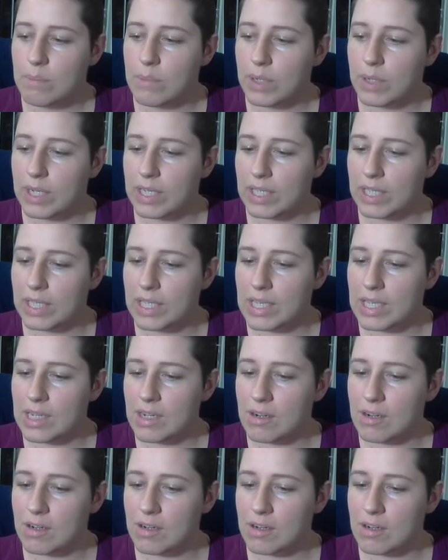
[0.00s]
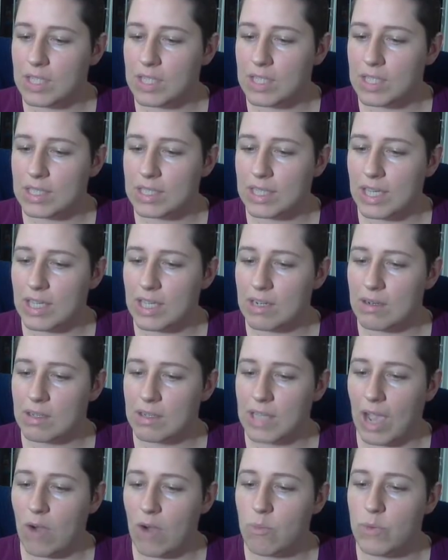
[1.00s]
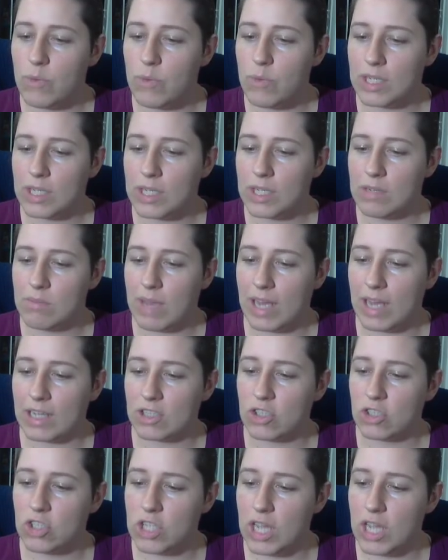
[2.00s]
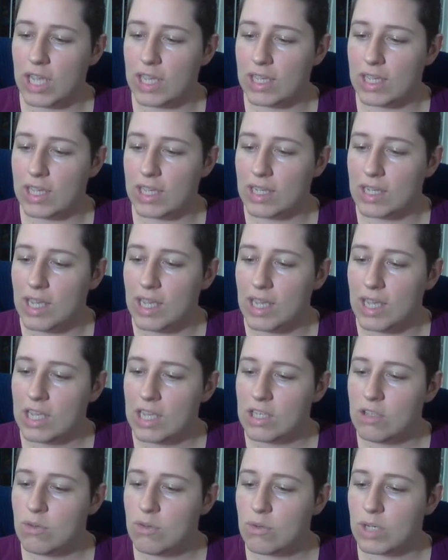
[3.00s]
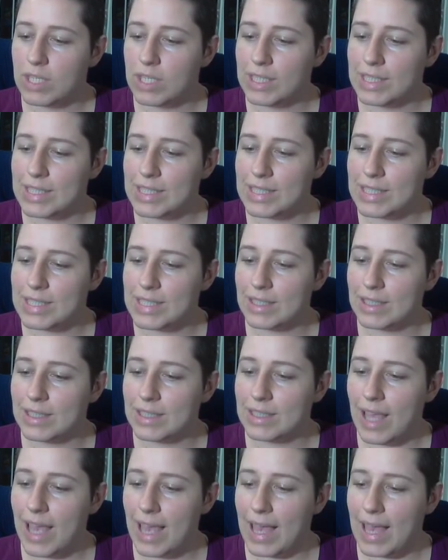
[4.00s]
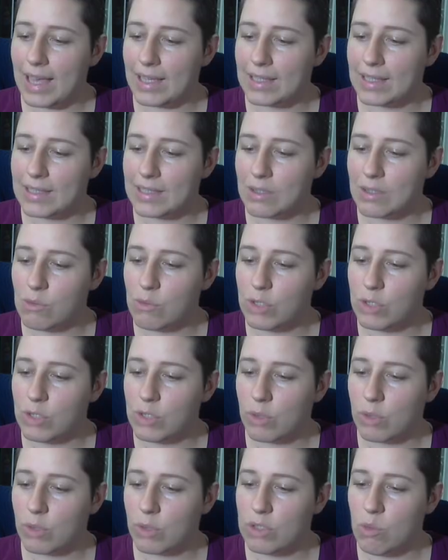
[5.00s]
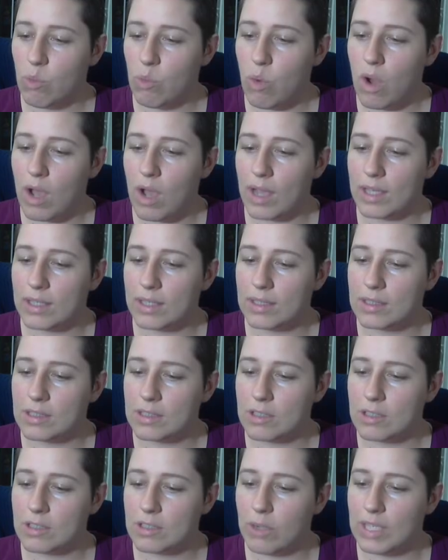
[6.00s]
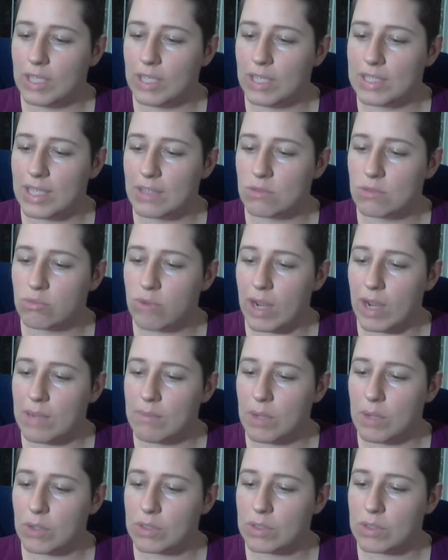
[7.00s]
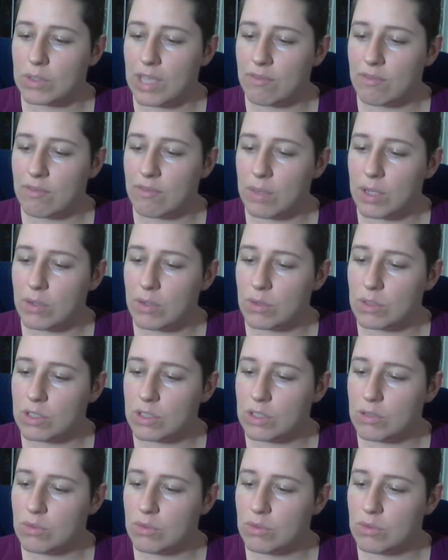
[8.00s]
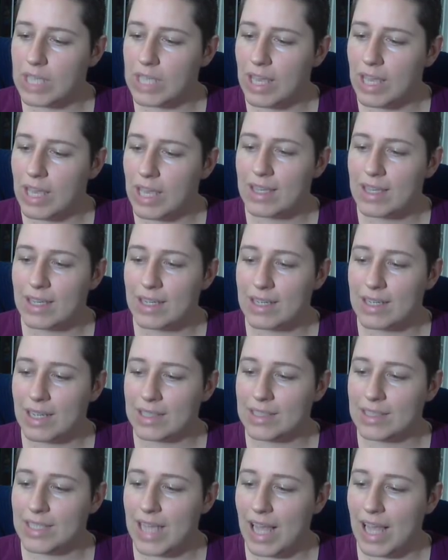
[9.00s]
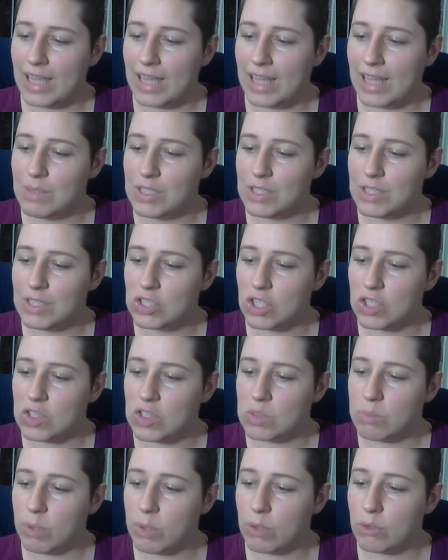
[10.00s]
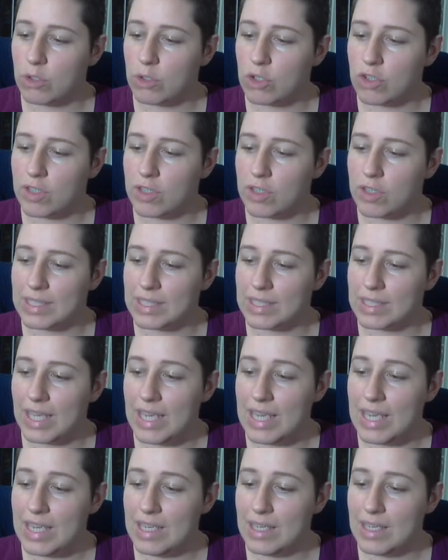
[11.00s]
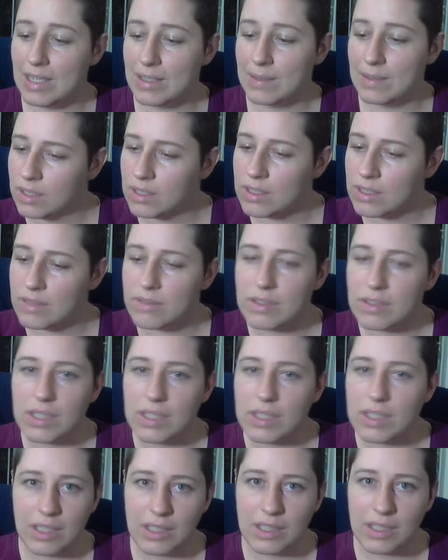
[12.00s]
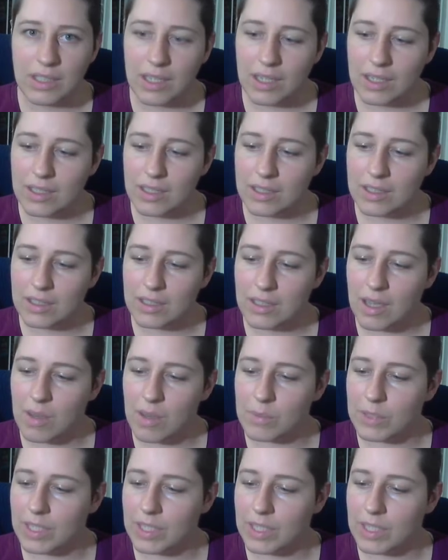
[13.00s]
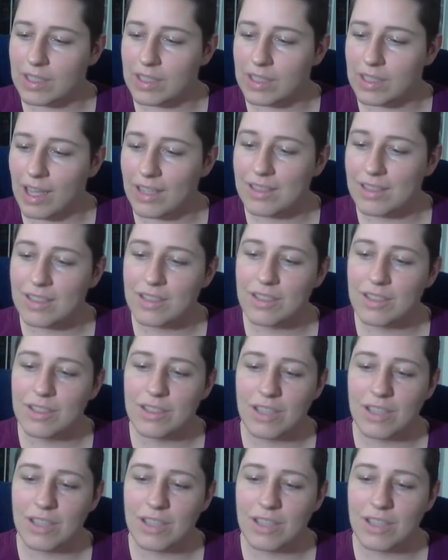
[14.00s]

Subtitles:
But here in this output kinematic chain, you can select which one you want. So it says rightmost, leftmost, use connected elements exposure is key. That's just getting kind of complicated. I